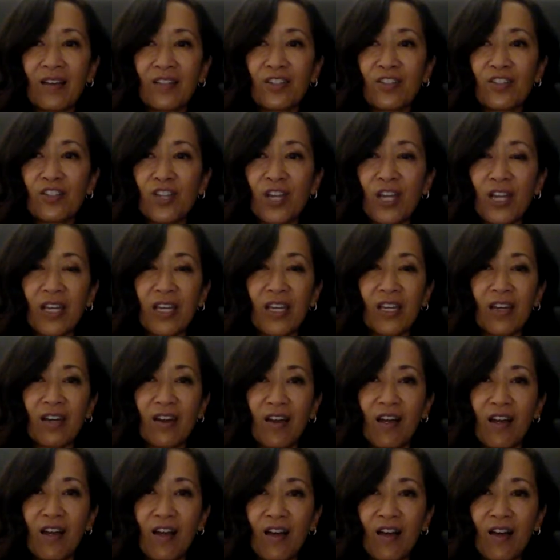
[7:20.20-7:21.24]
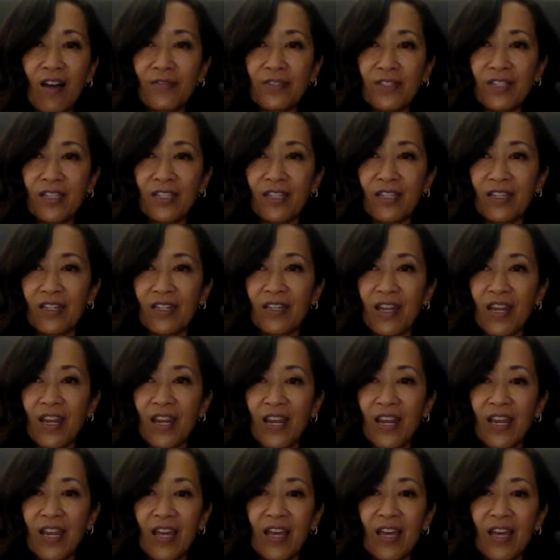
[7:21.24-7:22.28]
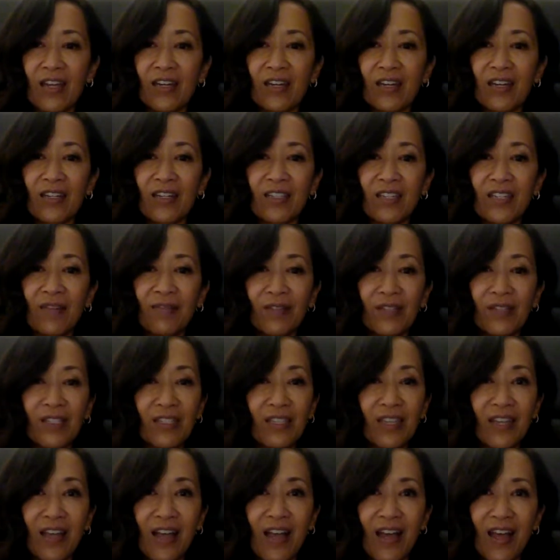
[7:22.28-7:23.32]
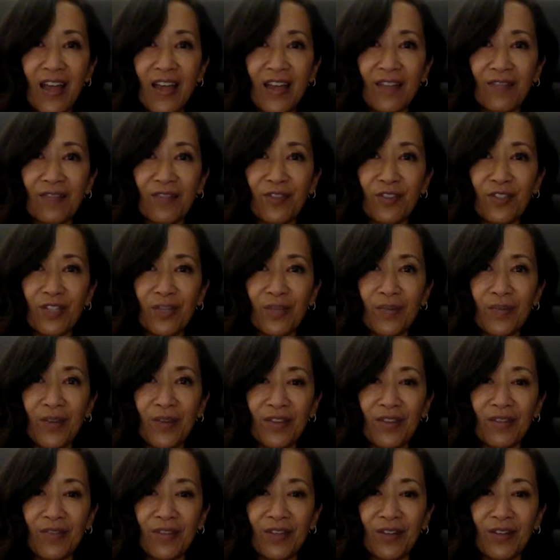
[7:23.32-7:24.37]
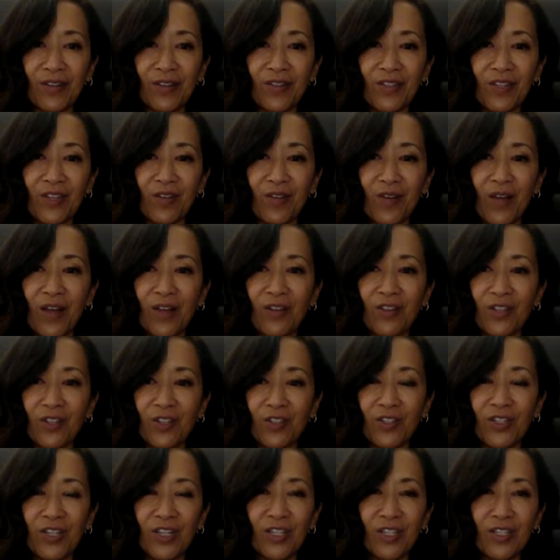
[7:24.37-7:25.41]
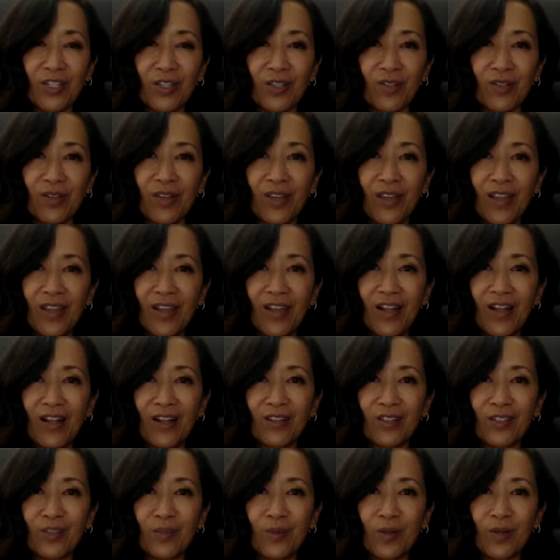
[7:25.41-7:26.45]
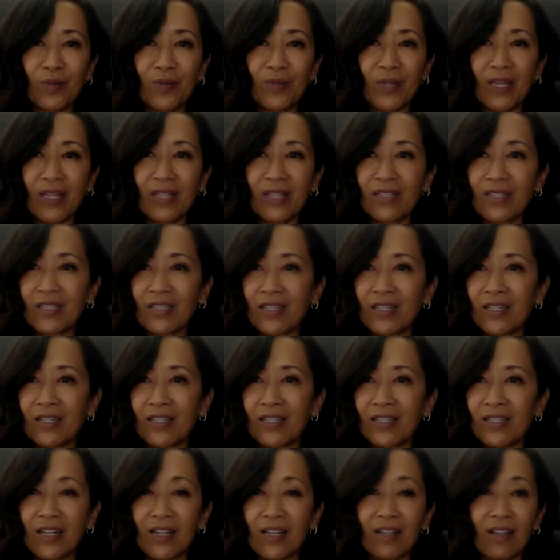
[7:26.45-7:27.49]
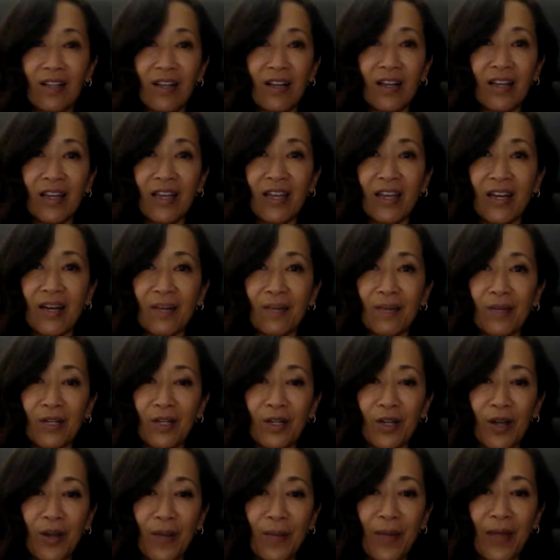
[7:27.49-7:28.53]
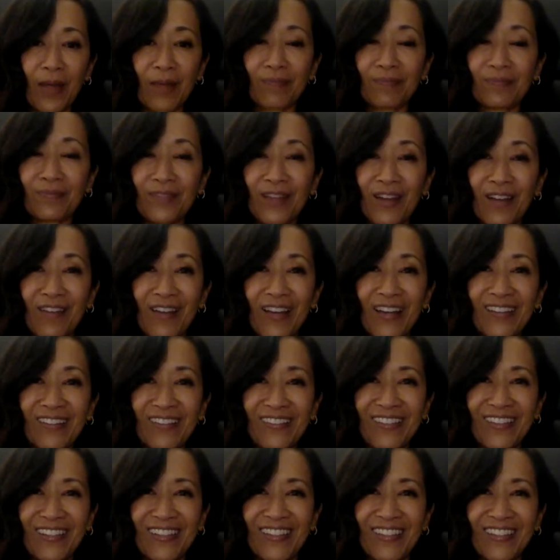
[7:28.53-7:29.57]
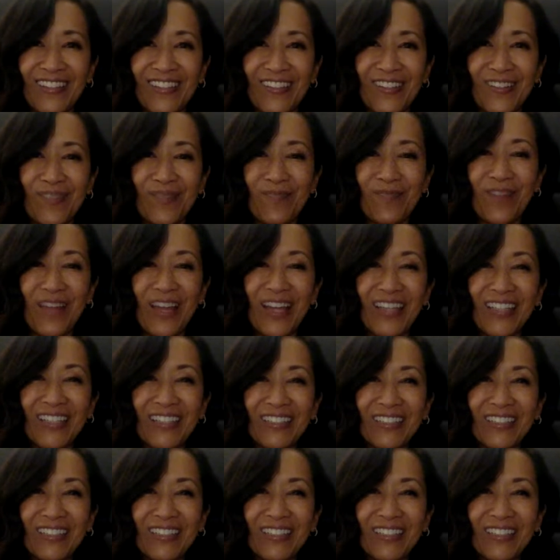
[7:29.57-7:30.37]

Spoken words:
check in often, and definitely say hi if you see me on the field. So I'll talk to you guys soon. I'll do more updates. It is 10 o'clock, and I'm ready to go to bed. All right, talk to you soon. Bye.